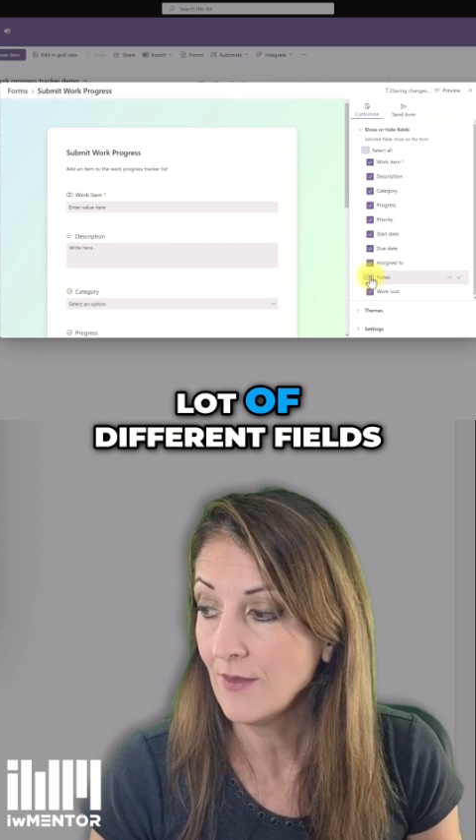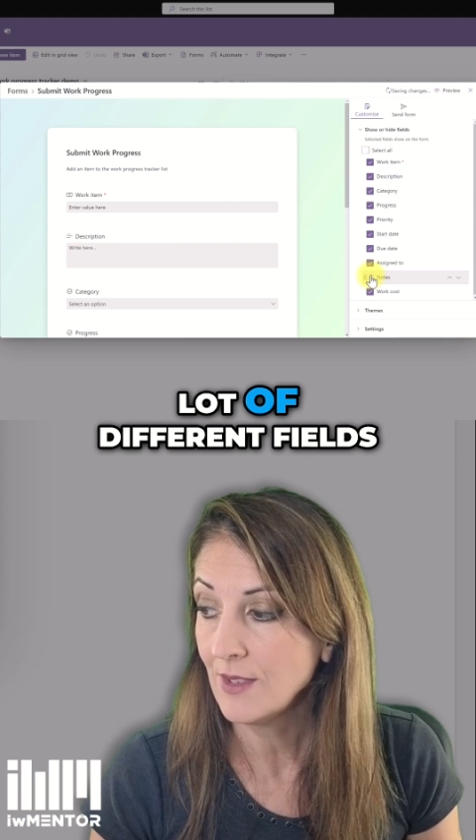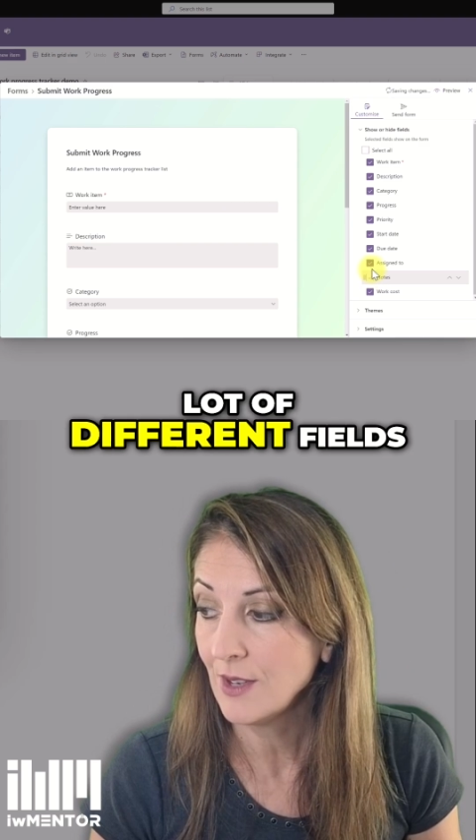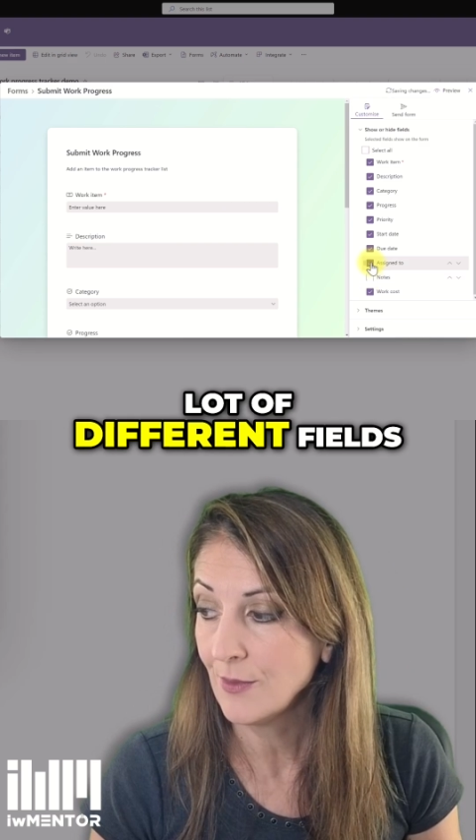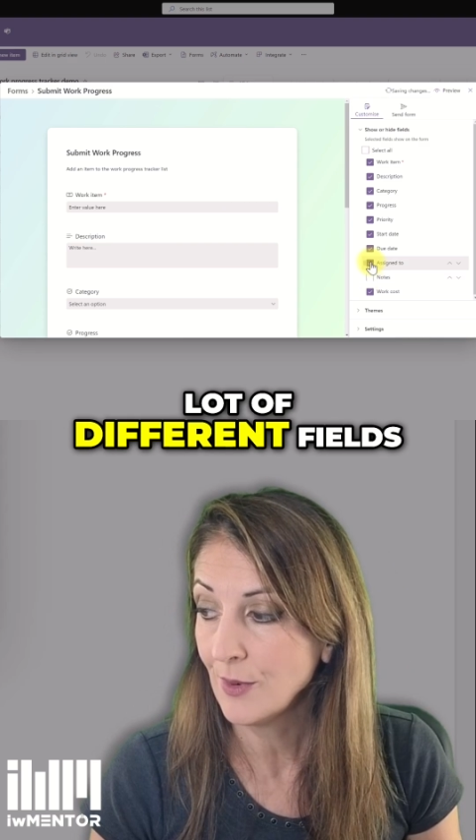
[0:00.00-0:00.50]

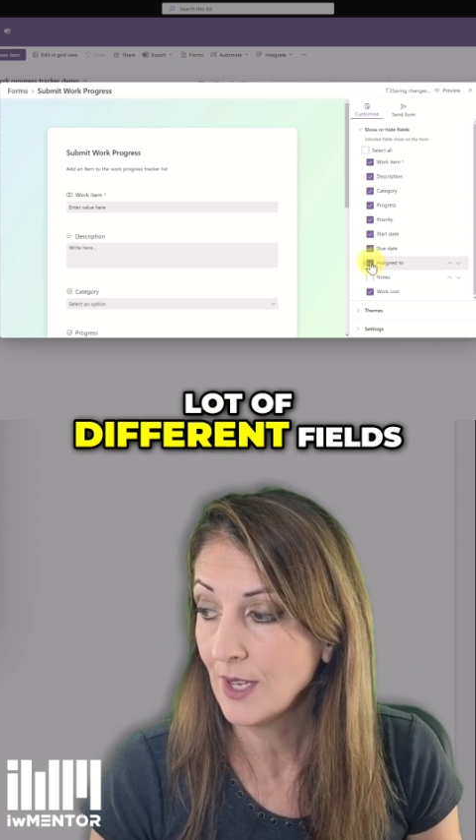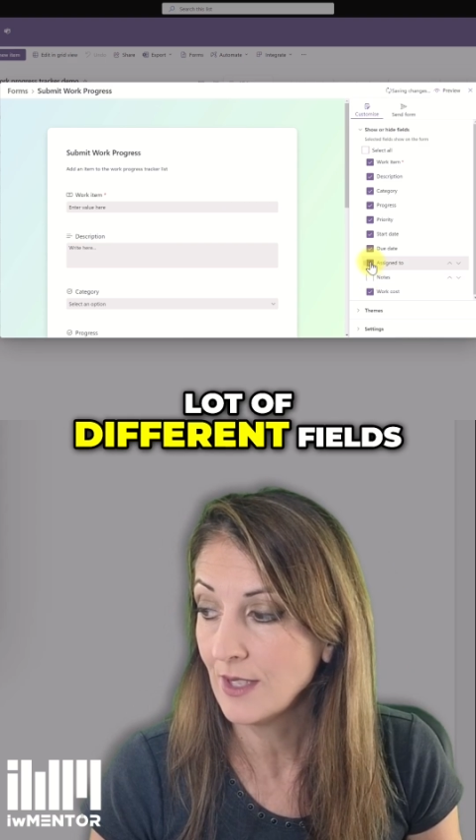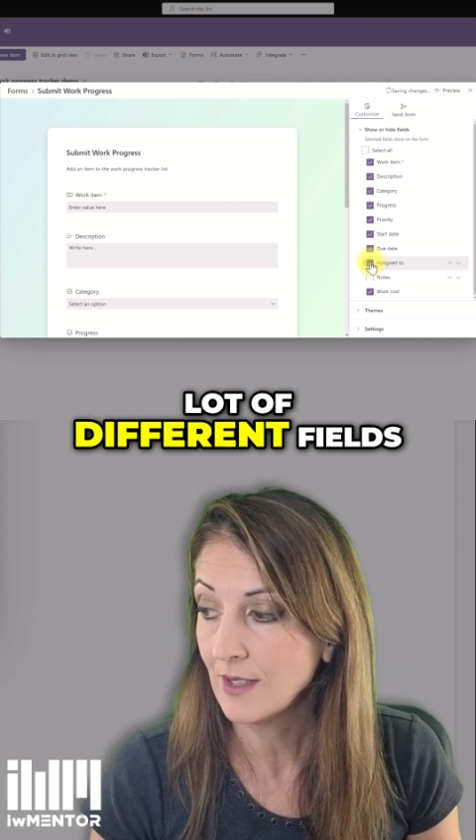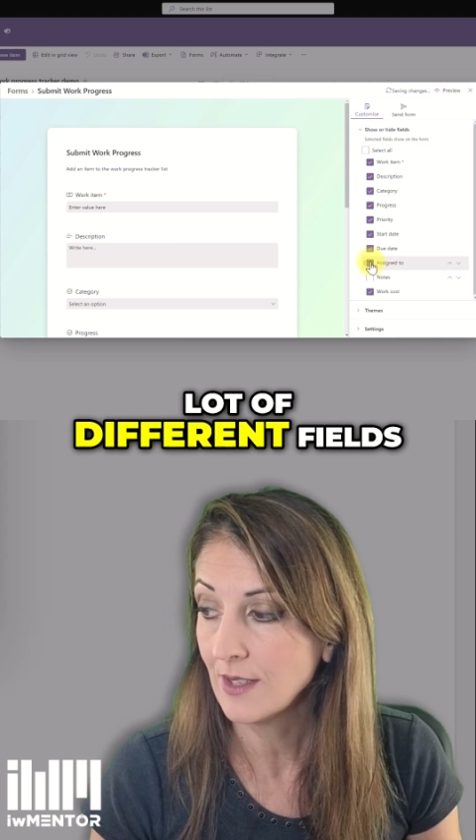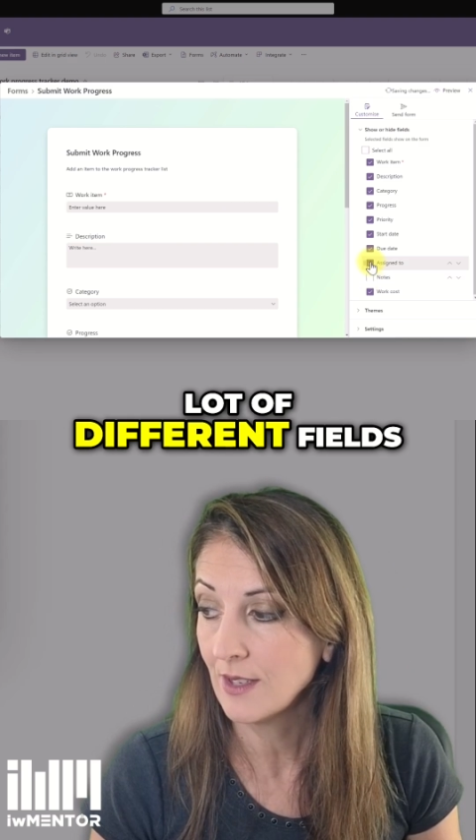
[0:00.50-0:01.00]
of
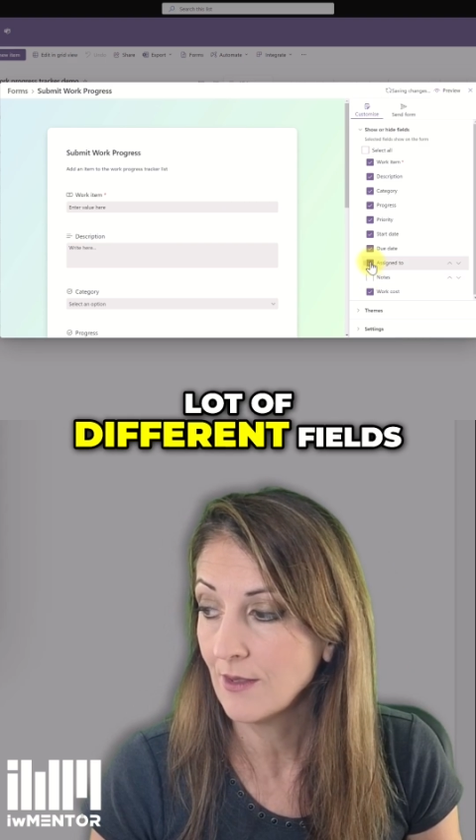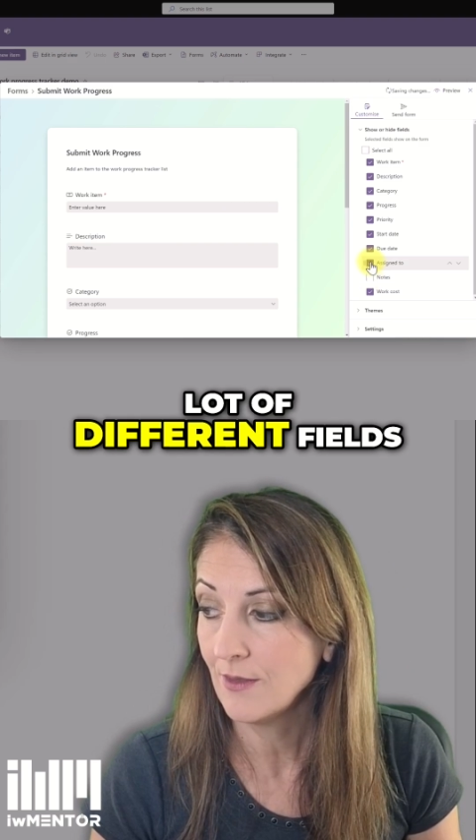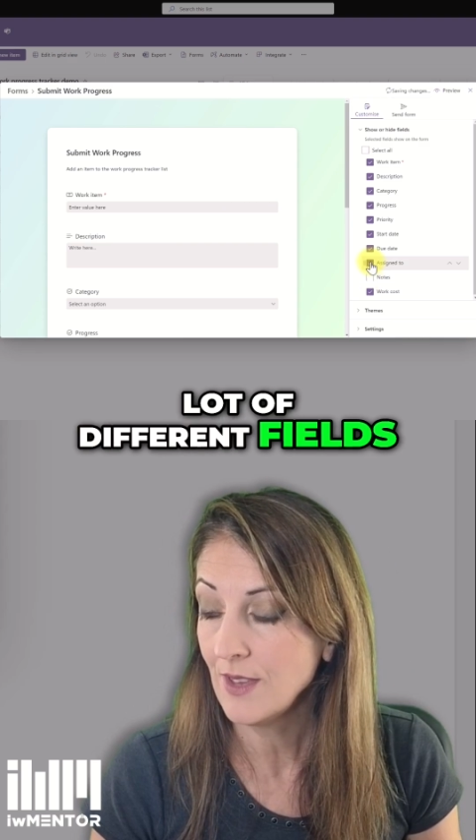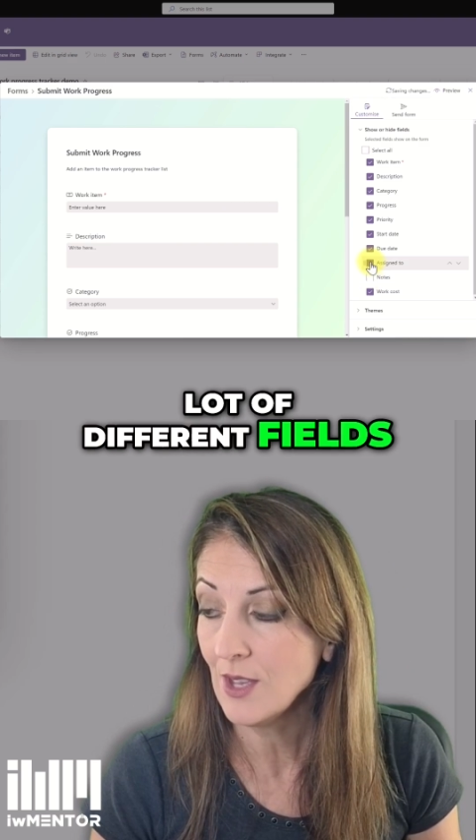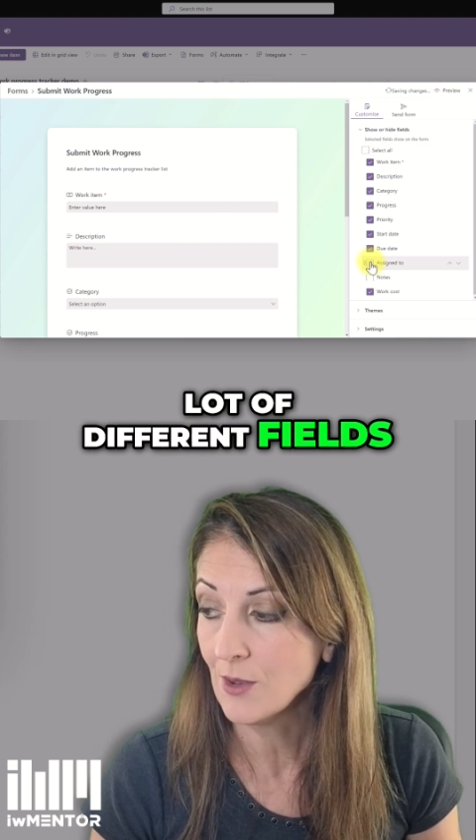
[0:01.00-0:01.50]
different
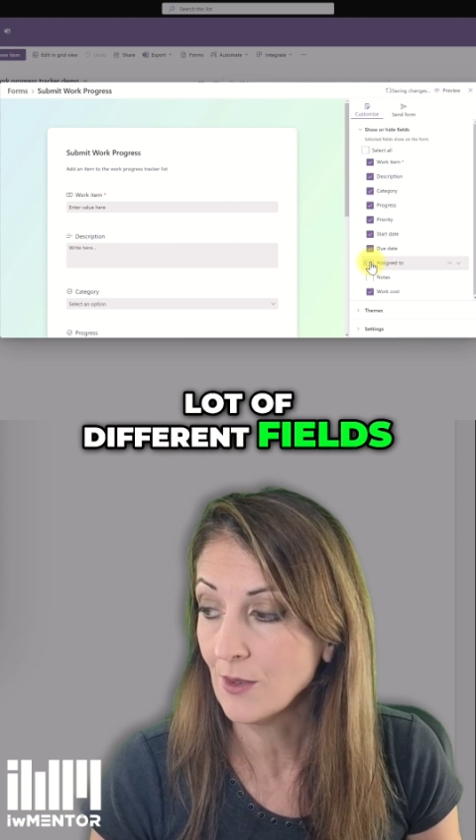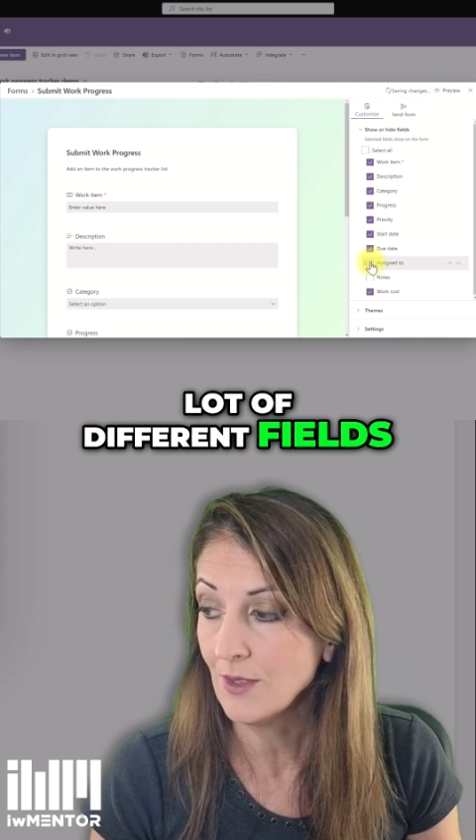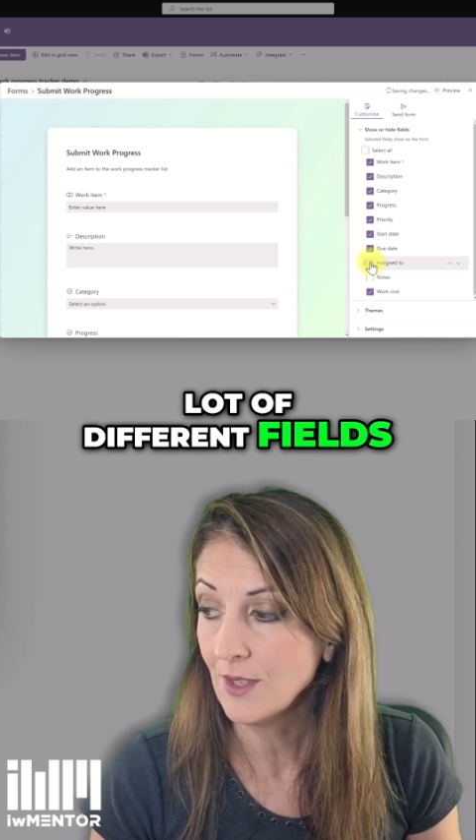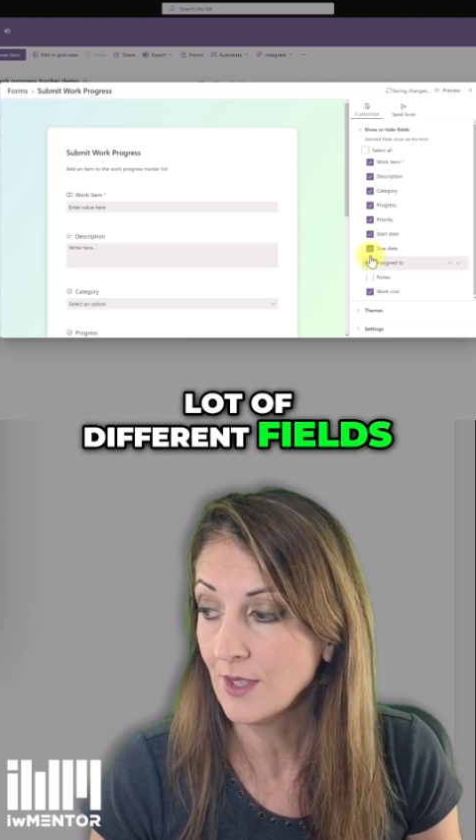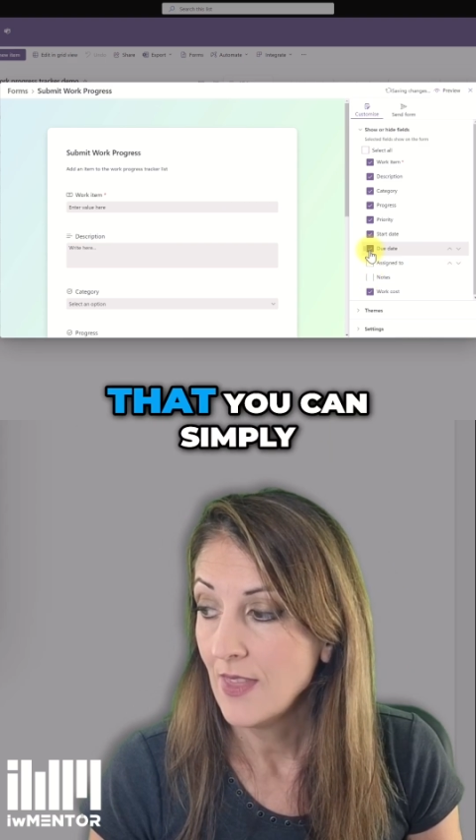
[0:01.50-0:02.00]

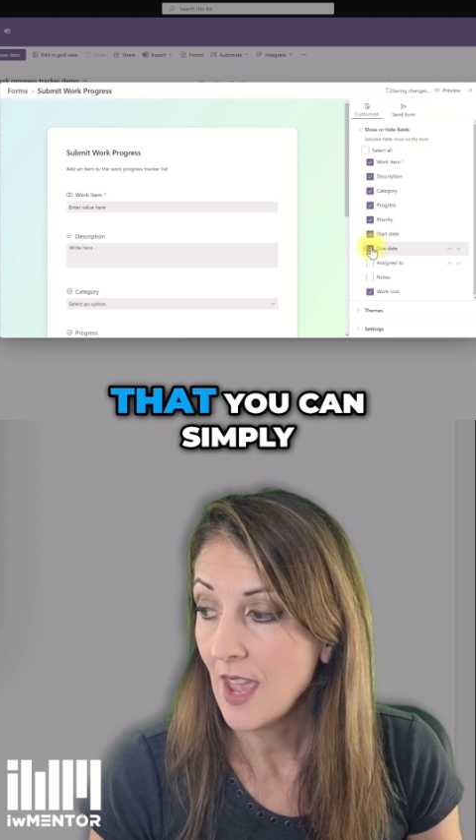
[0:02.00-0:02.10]
fields